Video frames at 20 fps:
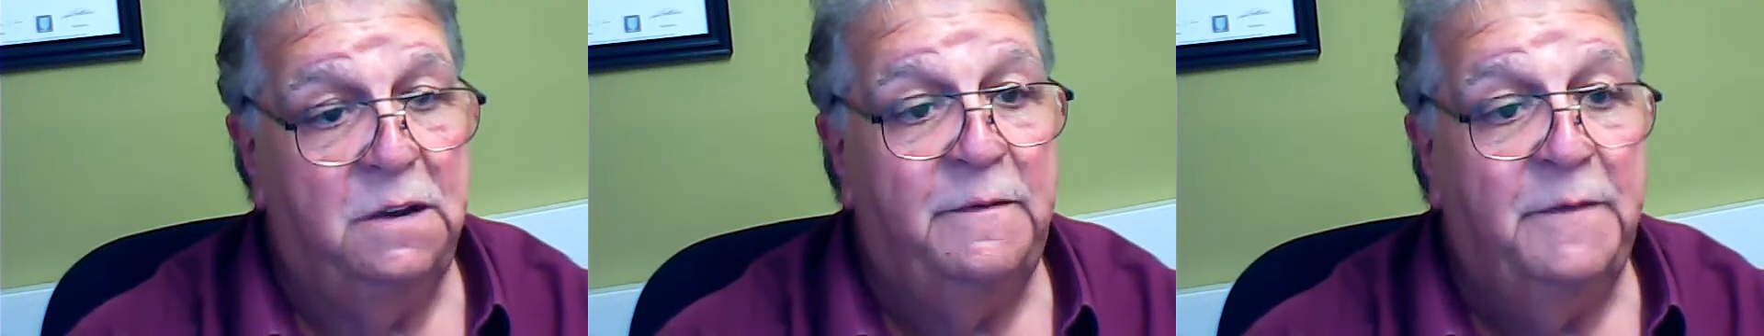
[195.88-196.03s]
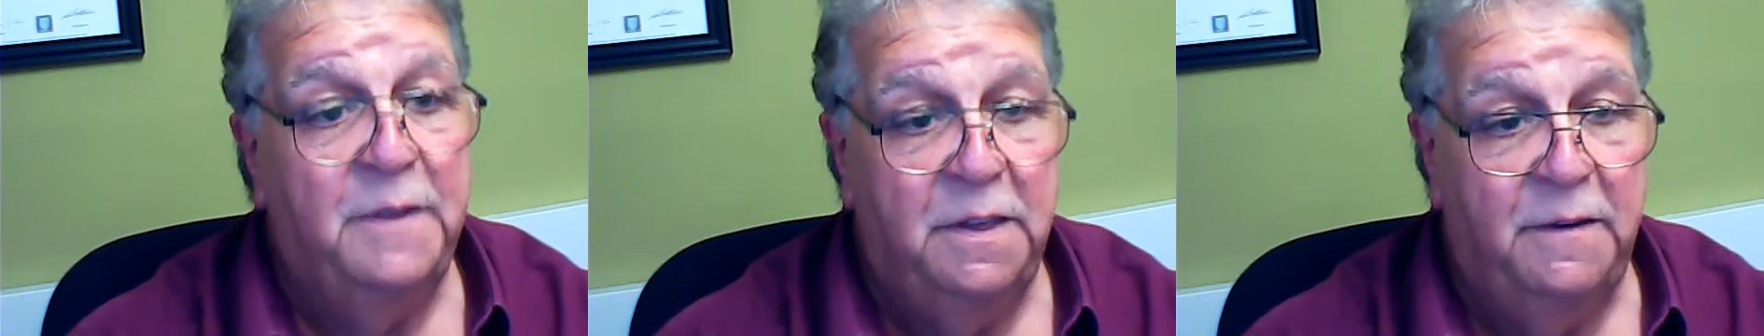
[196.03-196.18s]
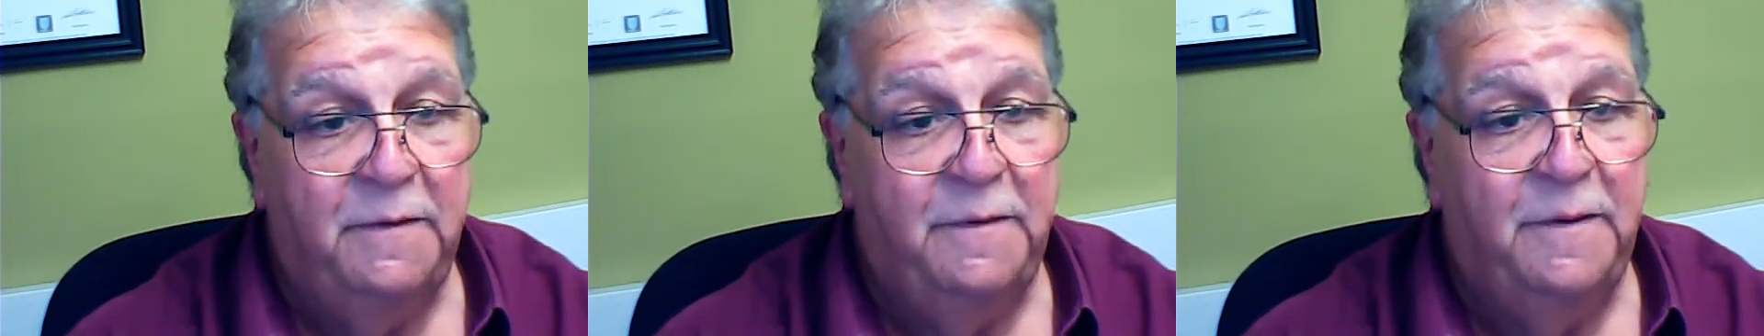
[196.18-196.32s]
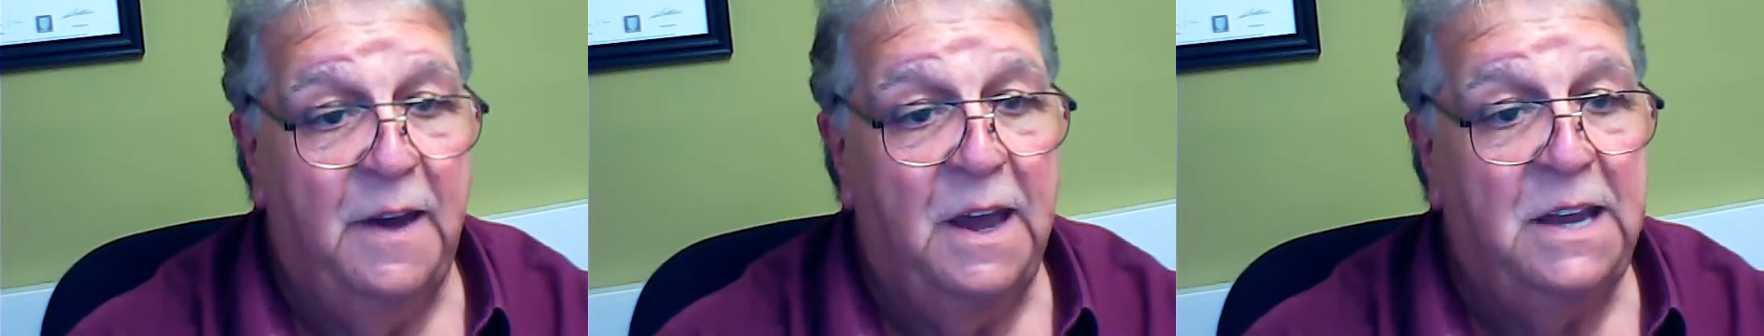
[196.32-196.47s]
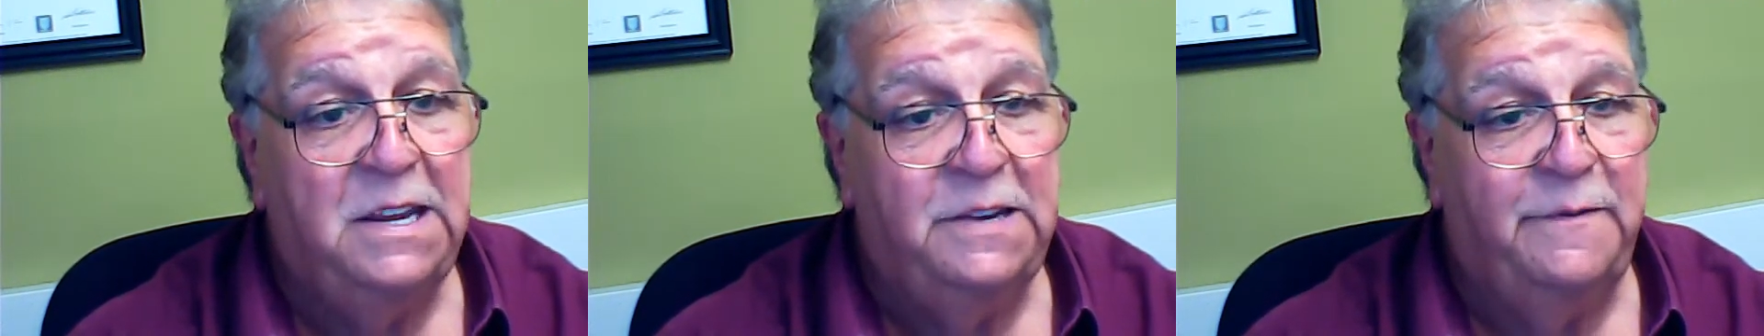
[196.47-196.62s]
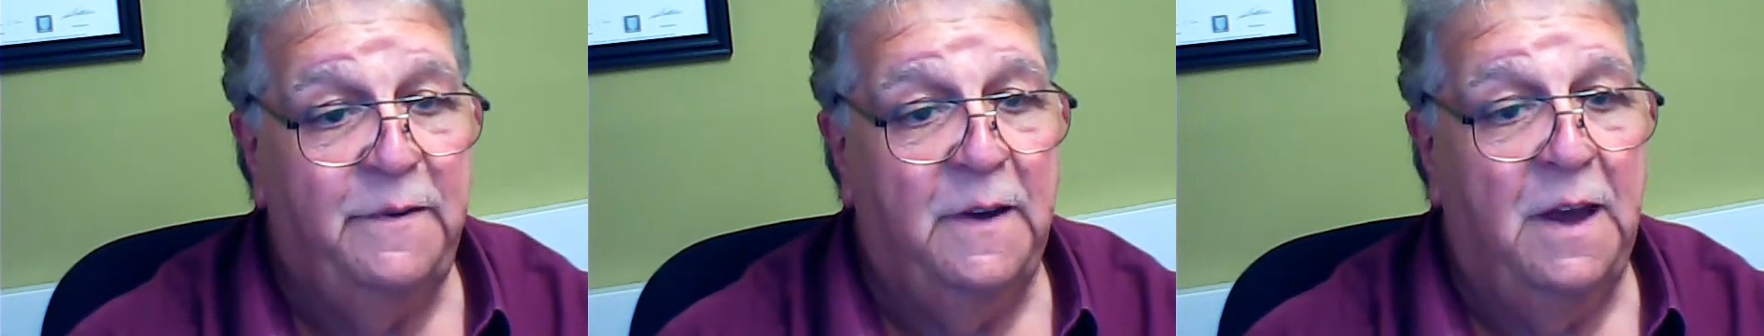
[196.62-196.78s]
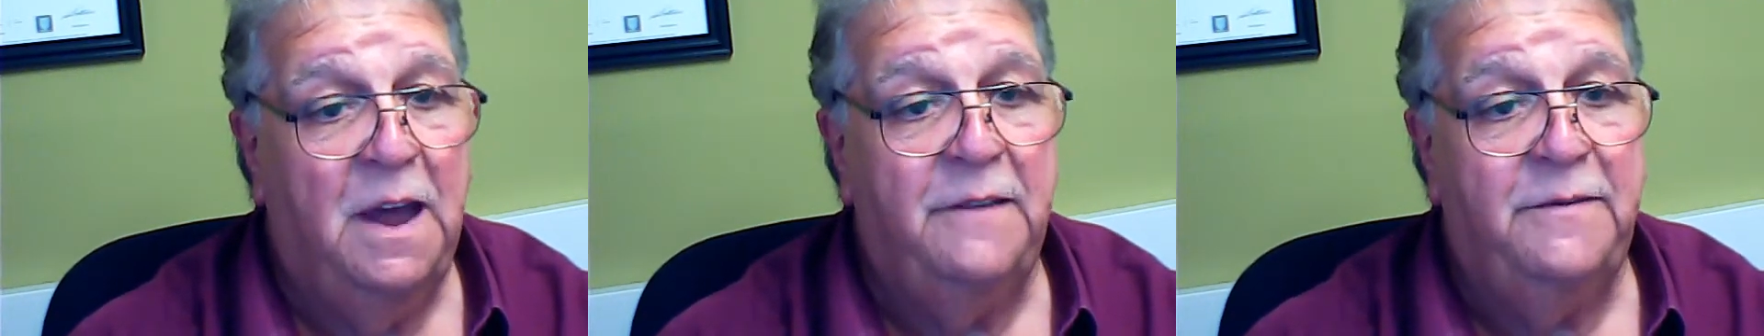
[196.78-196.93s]
So for the
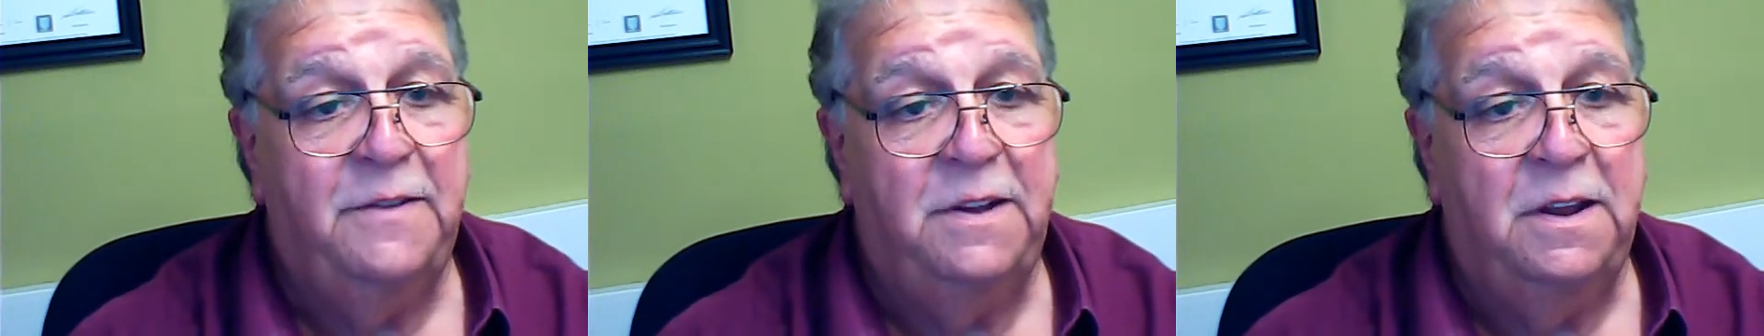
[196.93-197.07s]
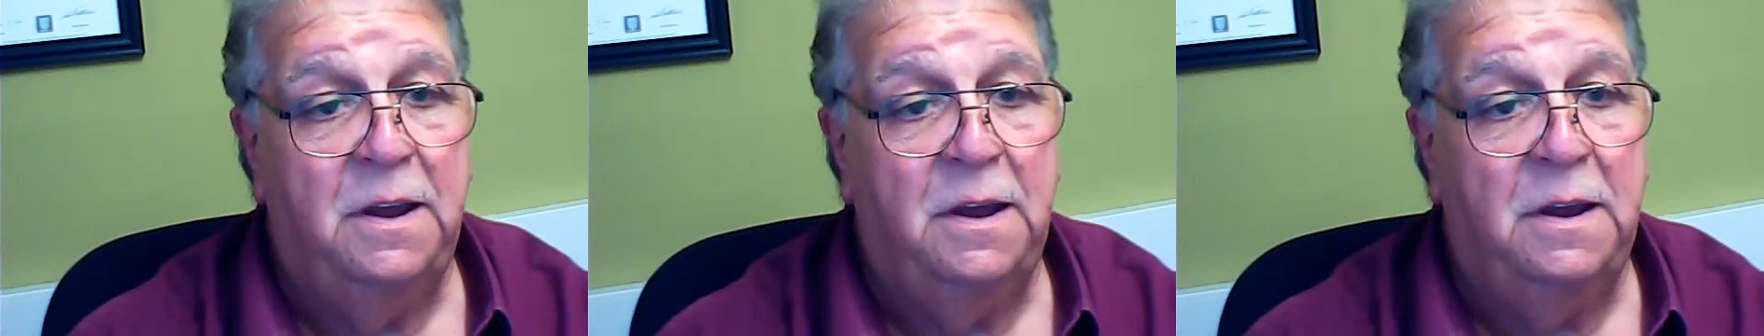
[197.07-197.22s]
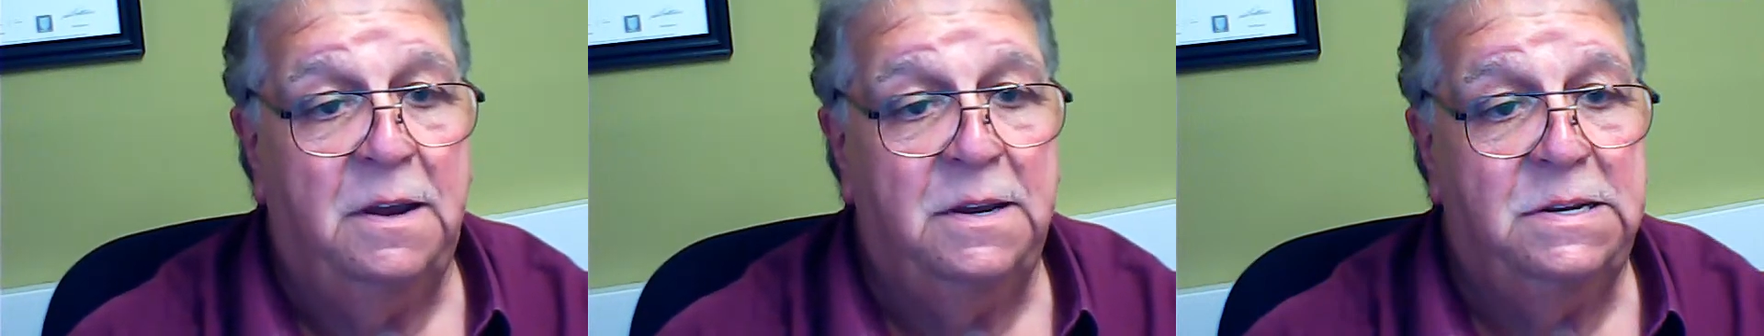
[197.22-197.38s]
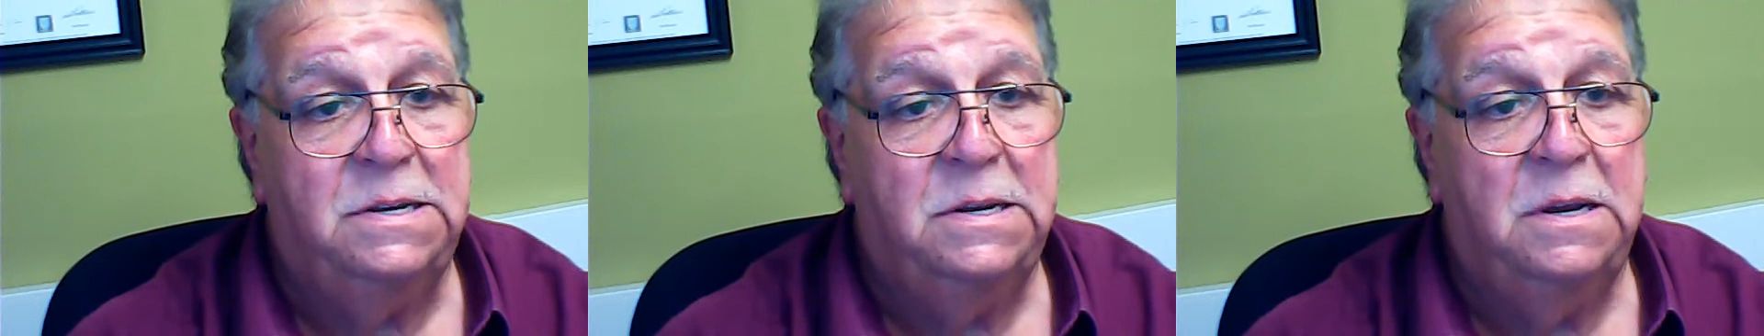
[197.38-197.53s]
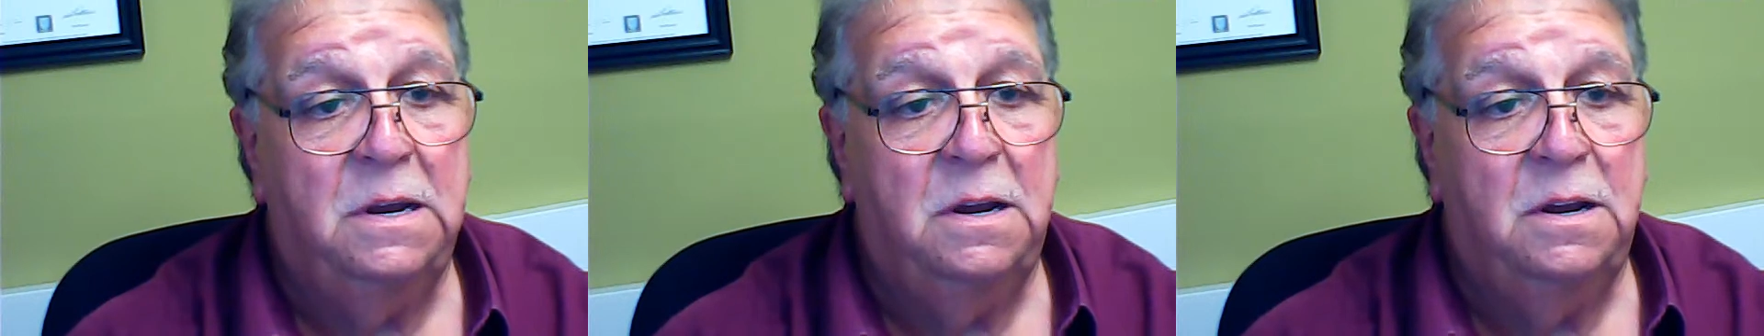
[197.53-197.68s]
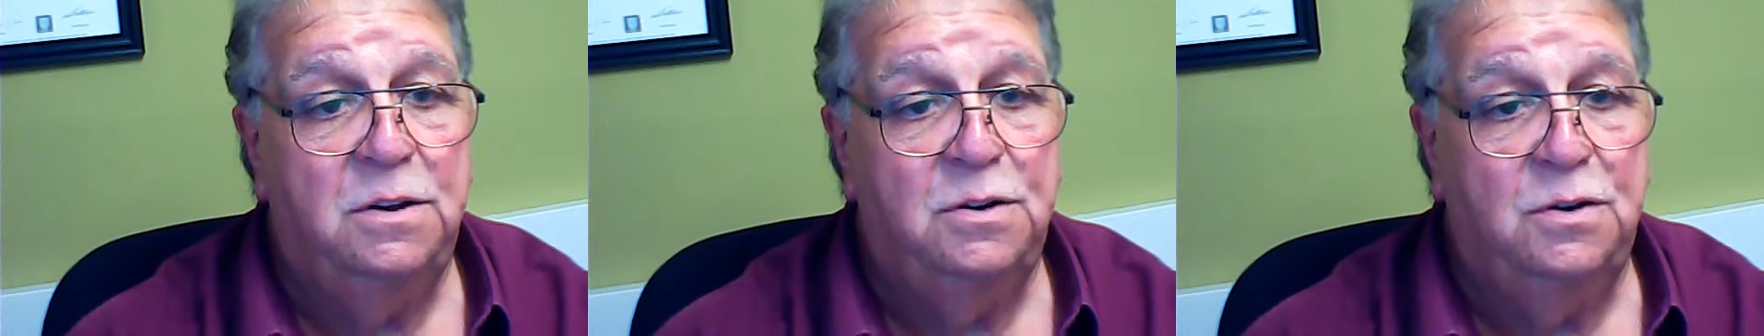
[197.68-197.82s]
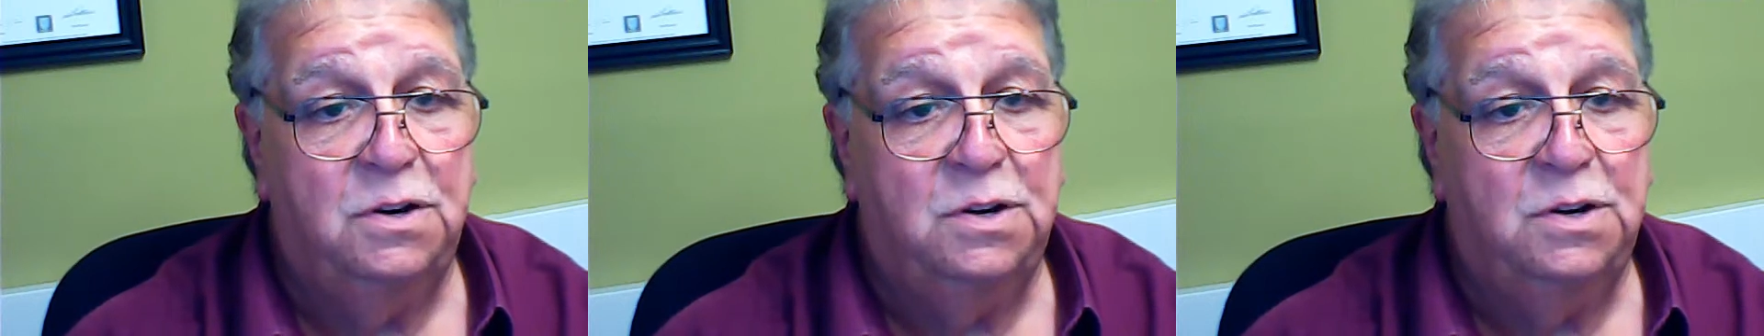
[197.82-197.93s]
first 5 days,